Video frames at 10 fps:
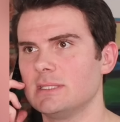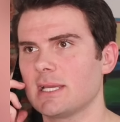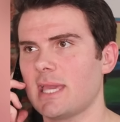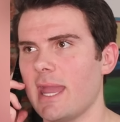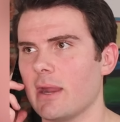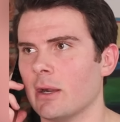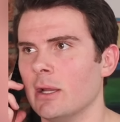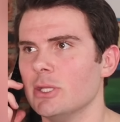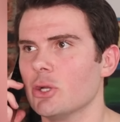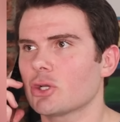care.
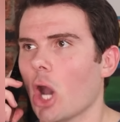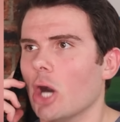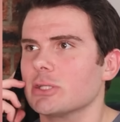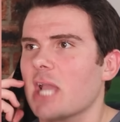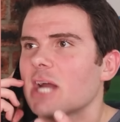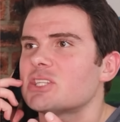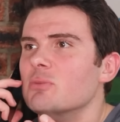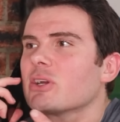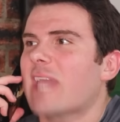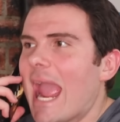You're called
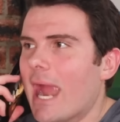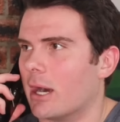customer care!